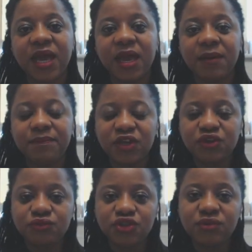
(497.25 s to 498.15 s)
but
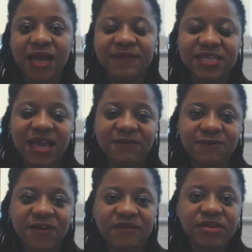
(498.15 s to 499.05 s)
you do have to have
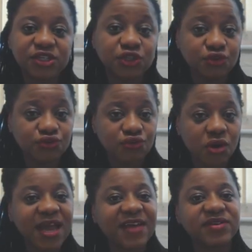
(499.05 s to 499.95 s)
very
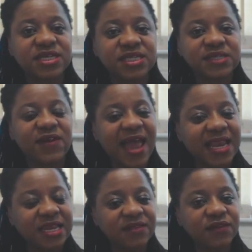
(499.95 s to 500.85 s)
strong evidence for
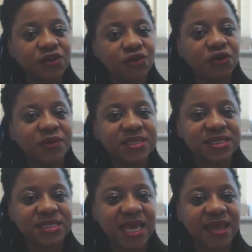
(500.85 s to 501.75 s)
anything that you're going to
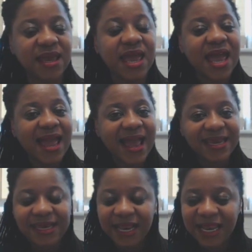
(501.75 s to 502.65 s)
say,
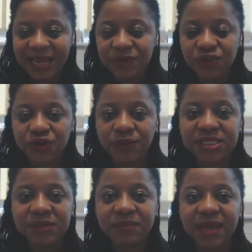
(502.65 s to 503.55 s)
any claim that you're going
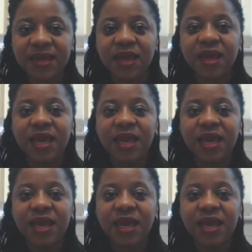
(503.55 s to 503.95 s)
to make